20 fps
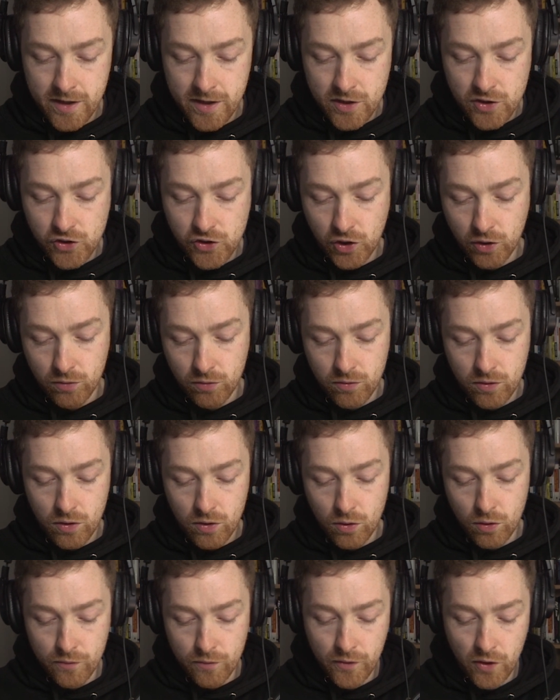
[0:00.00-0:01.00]
So
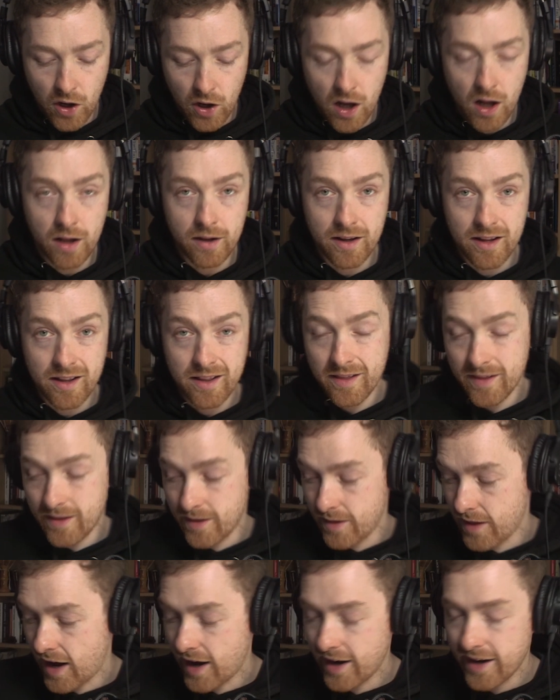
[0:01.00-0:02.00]
overall,
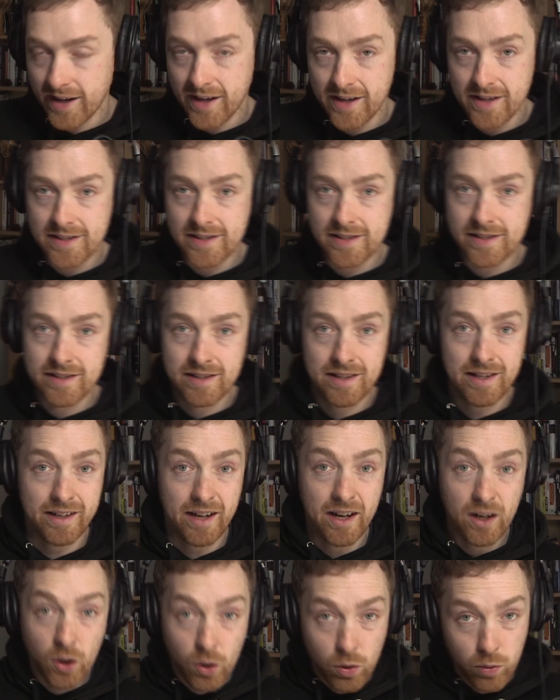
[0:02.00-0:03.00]
that is like
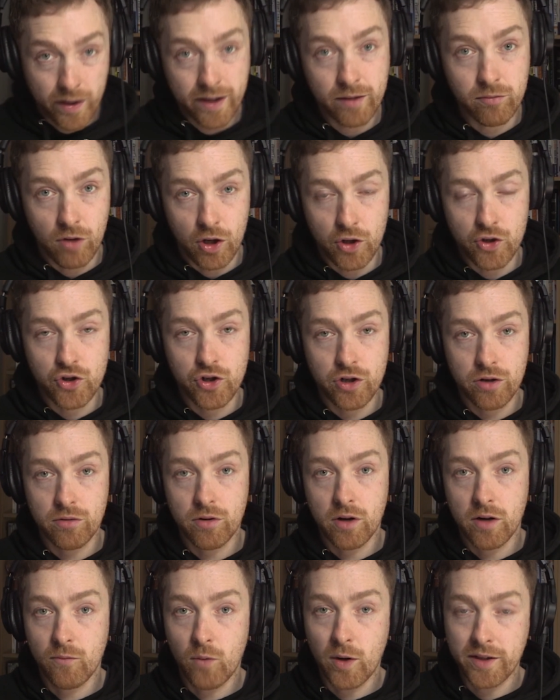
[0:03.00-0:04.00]
a quick run through
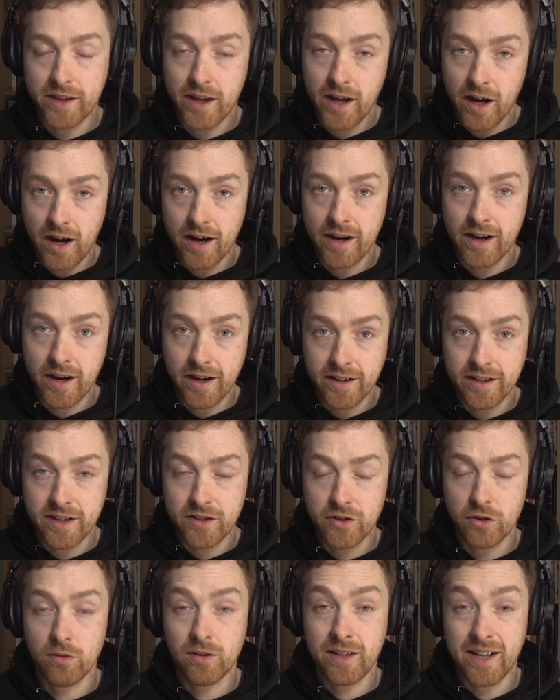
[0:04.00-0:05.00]
of what the IID
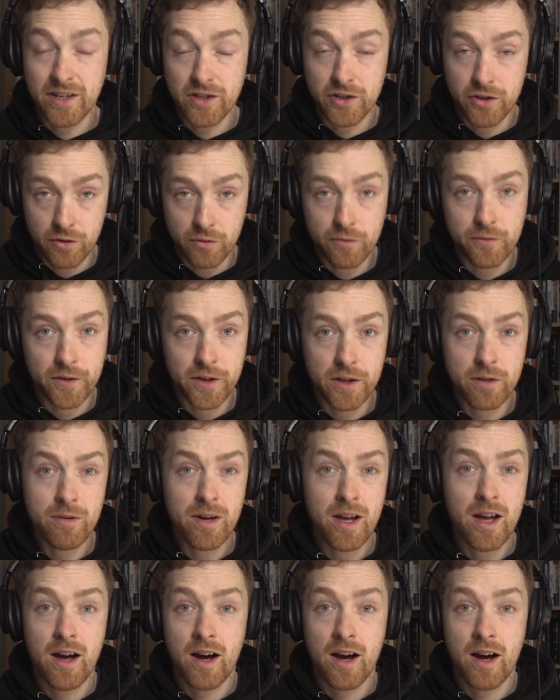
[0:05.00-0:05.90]
tool can do for you.